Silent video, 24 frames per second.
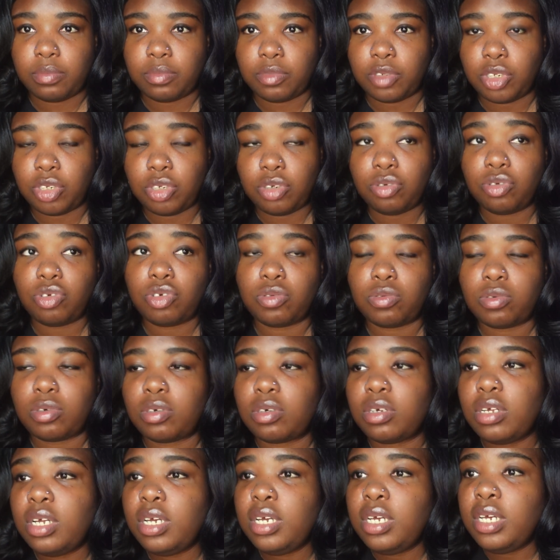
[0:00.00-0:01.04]

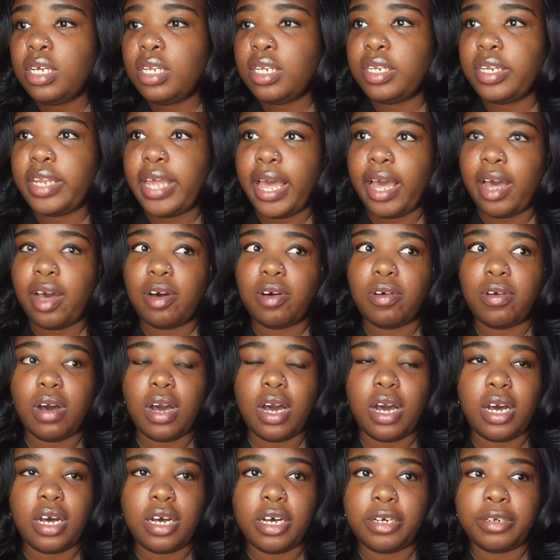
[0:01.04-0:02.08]
usual.
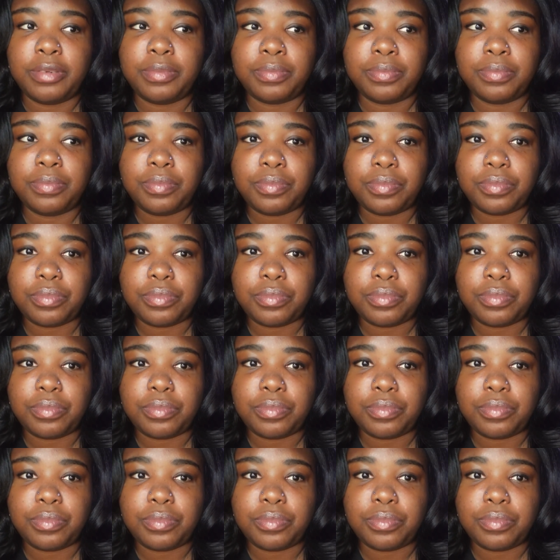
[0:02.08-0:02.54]
Now,